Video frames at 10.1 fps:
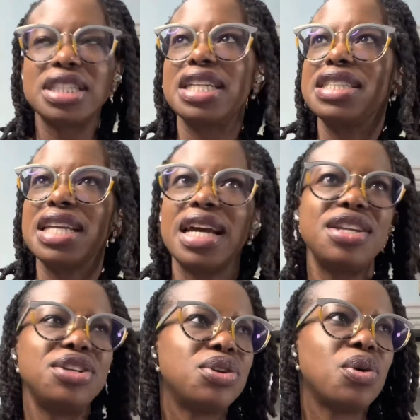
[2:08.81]
they said,
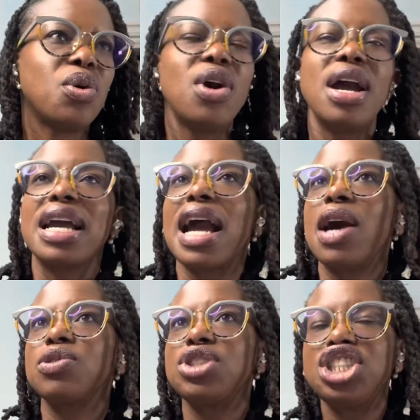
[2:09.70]

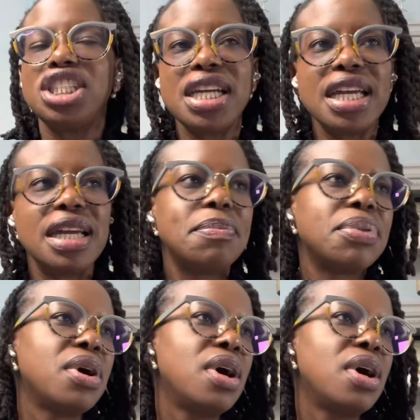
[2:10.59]
count sheep,